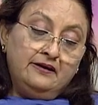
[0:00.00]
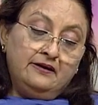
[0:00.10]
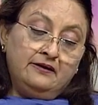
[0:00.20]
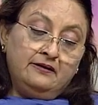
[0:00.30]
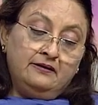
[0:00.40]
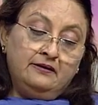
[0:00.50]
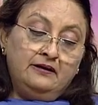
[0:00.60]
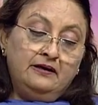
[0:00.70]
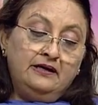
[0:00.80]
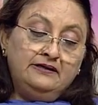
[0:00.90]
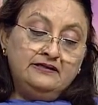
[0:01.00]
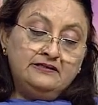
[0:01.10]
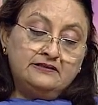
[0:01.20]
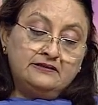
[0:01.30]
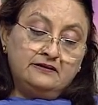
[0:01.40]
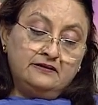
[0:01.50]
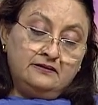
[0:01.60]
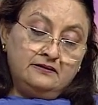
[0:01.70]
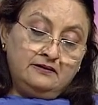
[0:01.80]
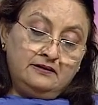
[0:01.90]
uh, let us,
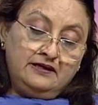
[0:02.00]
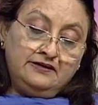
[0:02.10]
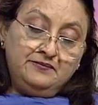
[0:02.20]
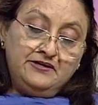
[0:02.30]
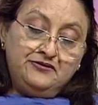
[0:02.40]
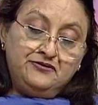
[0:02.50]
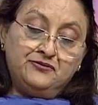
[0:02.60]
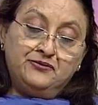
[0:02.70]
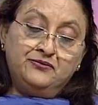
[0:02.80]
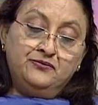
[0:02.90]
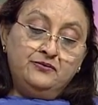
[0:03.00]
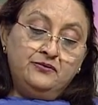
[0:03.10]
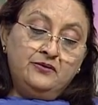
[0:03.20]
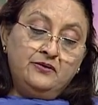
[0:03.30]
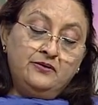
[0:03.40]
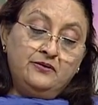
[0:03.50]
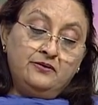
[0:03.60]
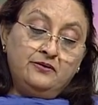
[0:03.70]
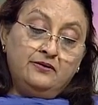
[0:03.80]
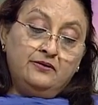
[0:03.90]
uh, let me show you.
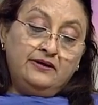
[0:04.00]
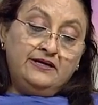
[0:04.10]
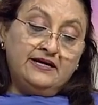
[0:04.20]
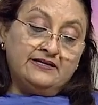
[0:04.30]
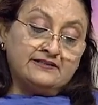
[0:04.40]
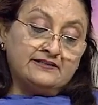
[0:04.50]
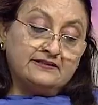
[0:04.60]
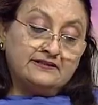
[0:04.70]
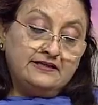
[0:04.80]
Yes,